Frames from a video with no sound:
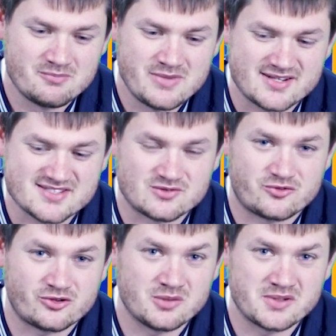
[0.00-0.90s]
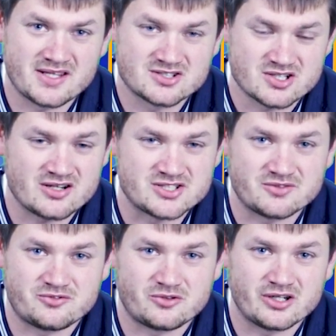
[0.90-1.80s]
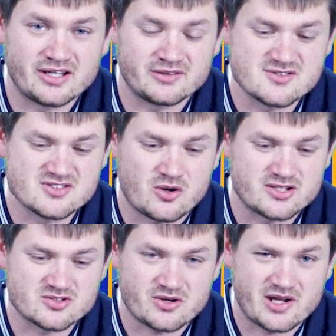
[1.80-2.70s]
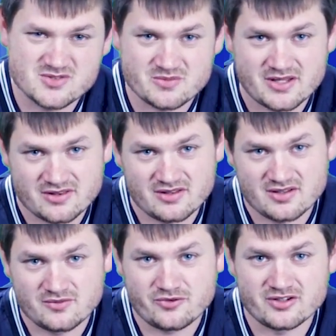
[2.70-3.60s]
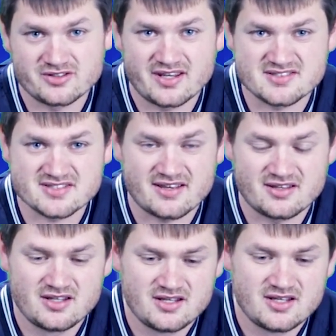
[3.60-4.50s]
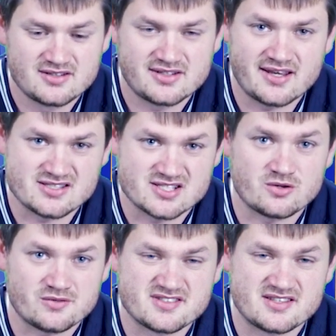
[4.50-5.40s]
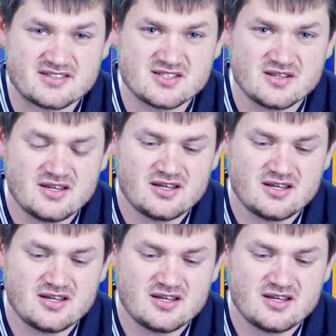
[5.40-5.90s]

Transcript: medicine for it, but they charge you for it, so I just grabbed some at the front desk at guest services.